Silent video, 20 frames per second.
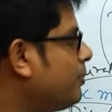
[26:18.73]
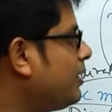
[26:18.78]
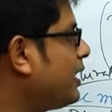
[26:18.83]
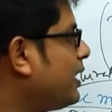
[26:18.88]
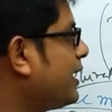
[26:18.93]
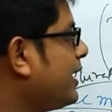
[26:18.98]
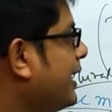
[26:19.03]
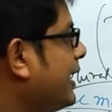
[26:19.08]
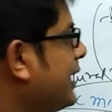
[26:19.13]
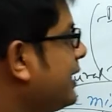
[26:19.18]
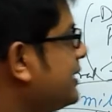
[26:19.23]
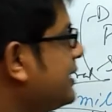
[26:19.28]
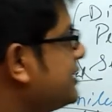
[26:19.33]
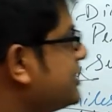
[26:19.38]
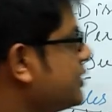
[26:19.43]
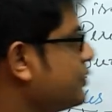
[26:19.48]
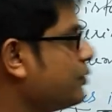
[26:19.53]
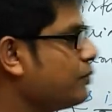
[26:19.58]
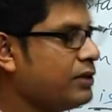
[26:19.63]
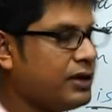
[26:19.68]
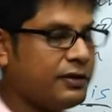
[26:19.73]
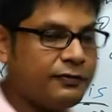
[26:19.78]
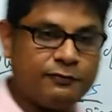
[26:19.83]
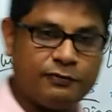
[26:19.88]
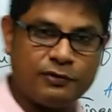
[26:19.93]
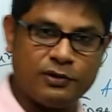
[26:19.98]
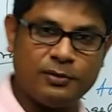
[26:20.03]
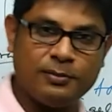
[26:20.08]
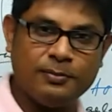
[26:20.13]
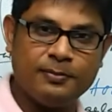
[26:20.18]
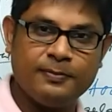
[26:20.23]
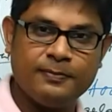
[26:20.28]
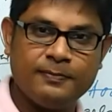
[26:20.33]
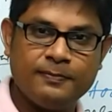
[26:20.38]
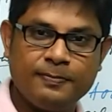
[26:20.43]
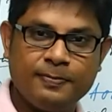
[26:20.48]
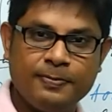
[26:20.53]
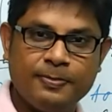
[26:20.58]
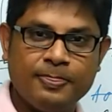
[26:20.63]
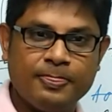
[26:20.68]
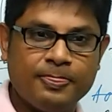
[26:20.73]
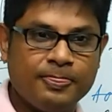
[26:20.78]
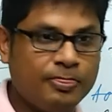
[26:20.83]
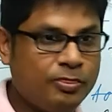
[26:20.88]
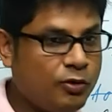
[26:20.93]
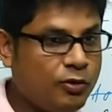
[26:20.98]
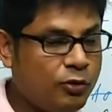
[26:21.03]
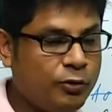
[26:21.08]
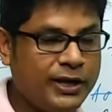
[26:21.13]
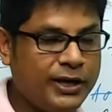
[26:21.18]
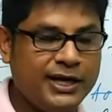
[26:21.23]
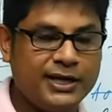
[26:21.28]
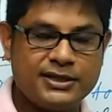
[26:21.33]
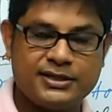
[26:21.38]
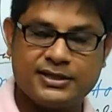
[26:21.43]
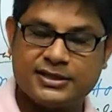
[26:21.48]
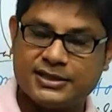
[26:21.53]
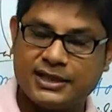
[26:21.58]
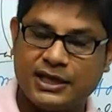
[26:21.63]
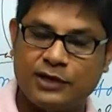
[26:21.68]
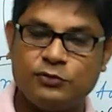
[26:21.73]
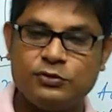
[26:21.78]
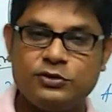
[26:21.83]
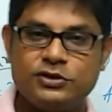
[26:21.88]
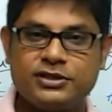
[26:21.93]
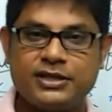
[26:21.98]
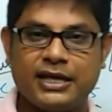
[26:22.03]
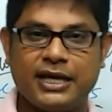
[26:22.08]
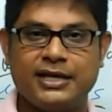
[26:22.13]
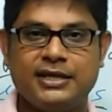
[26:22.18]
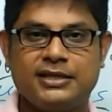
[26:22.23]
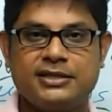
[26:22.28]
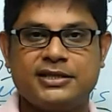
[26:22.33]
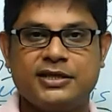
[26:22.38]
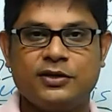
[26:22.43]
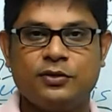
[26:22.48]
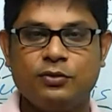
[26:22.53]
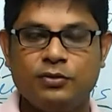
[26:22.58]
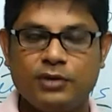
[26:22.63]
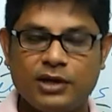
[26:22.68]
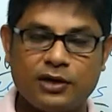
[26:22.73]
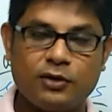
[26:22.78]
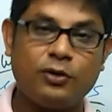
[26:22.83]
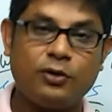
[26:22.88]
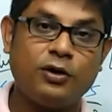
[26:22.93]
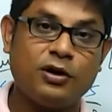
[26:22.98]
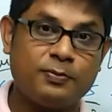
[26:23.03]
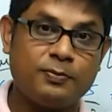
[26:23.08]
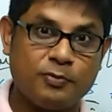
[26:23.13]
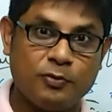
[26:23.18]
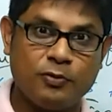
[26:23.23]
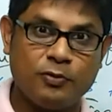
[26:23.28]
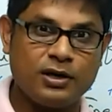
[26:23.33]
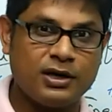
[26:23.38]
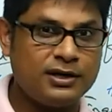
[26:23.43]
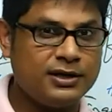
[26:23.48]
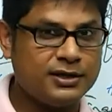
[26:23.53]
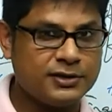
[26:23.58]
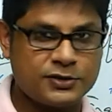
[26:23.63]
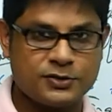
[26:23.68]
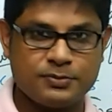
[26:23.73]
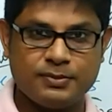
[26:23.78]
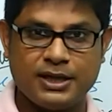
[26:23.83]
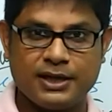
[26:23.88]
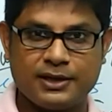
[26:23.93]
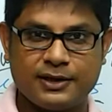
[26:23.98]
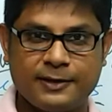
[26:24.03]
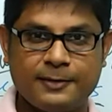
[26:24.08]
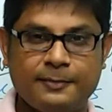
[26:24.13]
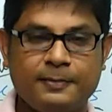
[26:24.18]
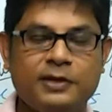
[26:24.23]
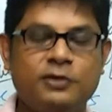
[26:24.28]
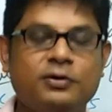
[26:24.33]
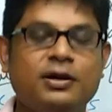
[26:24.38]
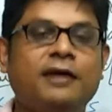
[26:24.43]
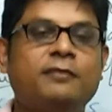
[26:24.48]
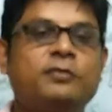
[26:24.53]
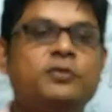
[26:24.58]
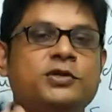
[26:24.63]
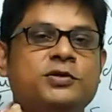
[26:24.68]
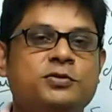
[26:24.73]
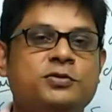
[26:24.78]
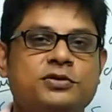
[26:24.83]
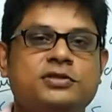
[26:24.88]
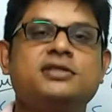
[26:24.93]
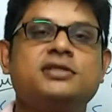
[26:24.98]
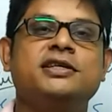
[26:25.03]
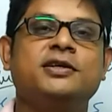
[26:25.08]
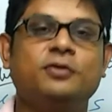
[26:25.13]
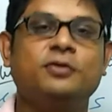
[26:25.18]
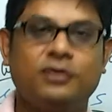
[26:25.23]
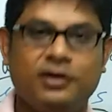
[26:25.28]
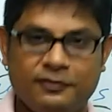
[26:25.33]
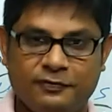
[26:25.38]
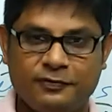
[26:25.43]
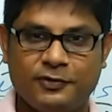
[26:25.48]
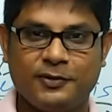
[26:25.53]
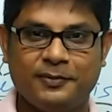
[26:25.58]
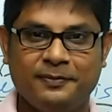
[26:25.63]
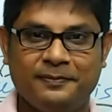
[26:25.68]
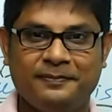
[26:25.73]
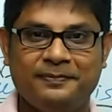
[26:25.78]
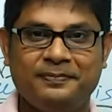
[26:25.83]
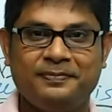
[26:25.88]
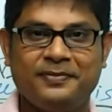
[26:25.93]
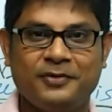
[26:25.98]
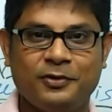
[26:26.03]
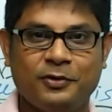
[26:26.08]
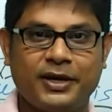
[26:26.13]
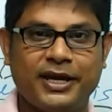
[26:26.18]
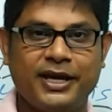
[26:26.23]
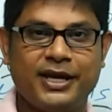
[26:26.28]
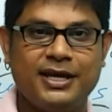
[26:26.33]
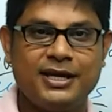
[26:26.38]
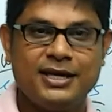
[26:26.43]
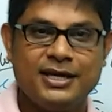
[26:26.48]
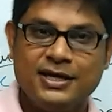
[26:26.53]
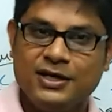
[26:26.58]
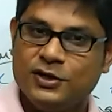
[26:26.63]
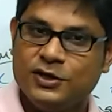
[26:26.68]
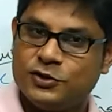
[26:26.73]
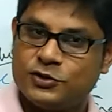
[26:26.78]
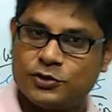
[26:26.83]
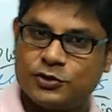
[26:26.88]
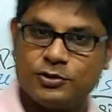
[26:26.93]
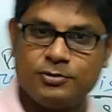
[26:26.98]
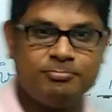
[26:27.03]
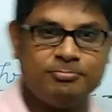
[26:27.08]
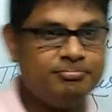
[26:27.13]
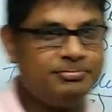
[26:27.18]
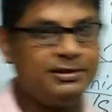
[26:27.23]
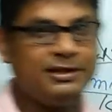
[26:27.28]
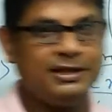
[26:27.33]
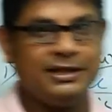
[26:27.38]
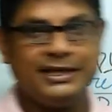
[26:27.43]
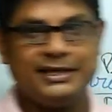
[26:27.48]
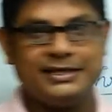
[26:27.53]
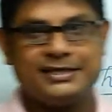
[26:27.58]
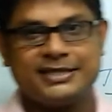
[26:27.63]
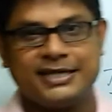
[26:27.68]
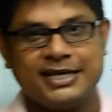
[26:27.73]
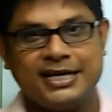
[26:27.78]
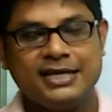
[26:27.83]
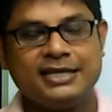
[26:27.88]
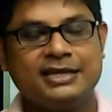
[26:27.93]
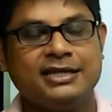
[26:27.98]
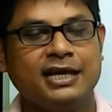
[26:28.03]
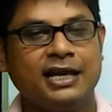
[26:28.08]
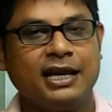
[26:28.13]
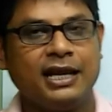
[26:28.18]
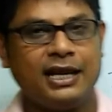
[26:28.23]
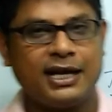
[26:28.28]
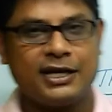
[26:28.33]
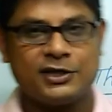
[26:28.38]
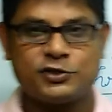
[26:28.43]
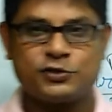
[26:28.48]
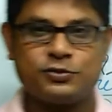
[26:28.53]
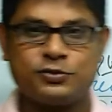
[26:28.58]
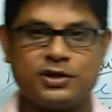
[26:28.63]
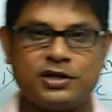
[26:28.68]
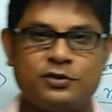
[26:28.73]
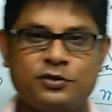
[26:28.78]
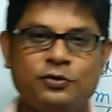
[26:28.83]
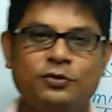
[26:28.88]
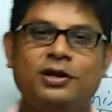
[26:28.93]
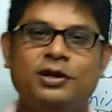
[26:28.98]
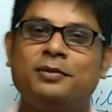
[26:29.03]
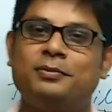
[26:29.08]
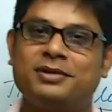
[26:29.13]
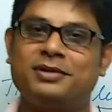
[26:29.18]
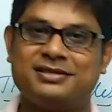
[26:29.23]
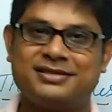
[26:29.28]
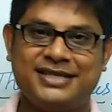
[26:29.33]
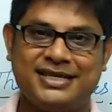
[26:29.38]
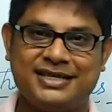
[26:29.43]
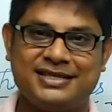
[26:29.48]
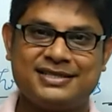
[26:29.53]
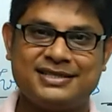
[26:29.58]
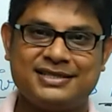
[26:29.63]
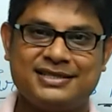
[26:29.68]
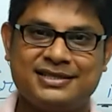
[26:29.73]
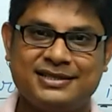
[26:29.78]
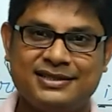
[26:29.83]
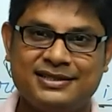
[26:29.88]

by any singular verb. Though it sounds any singular or plural, doesn't matter, you have to use singular verb. Okay, so let's see the last one, rule number 6.